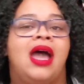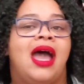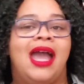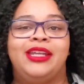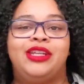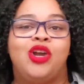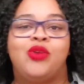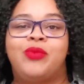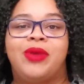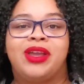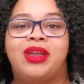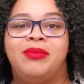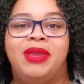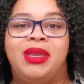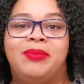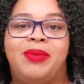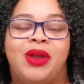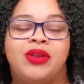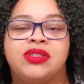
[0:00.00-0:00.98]
I don't
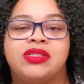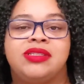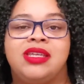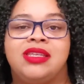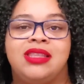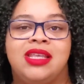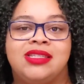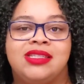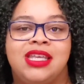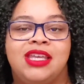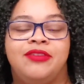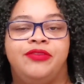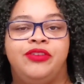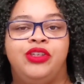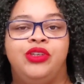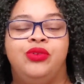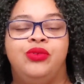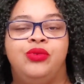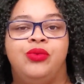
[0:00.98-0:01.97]
recommend purchasing this
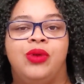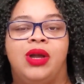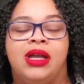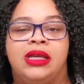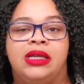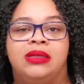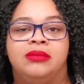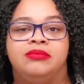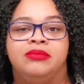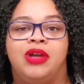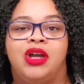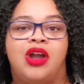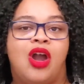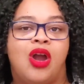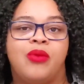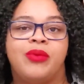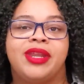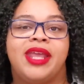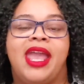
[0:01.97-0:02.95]
if you um,
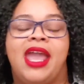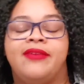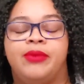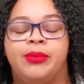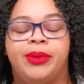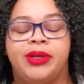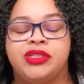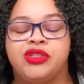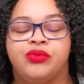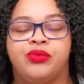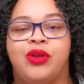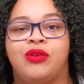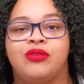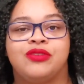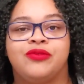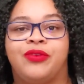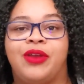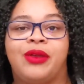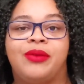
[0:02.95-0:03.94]
already have a bunch of
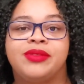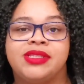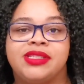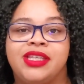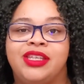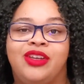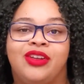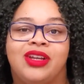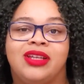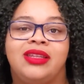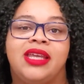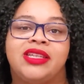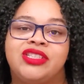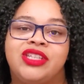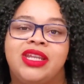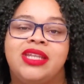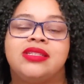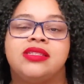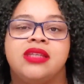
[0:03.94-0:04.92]
Rose fragrances in your
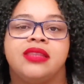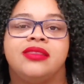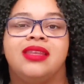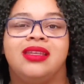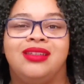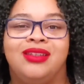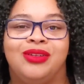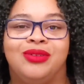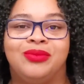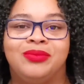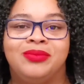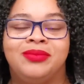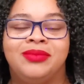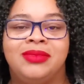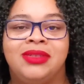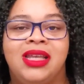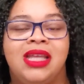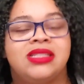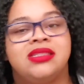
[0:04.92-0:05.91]
collection. It's nothing new.
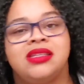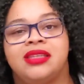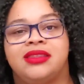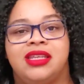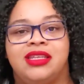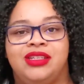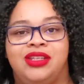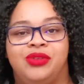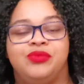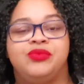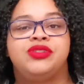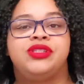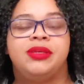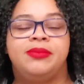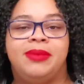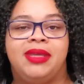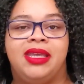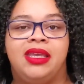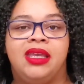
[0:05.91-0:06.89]
It's nothing new
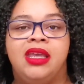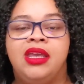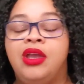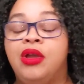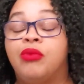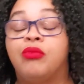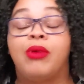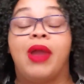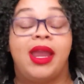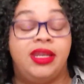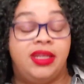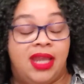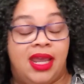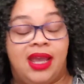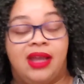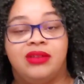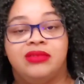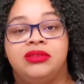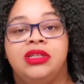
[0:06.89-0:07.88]
to me right
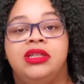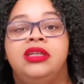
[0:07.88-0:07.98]
now.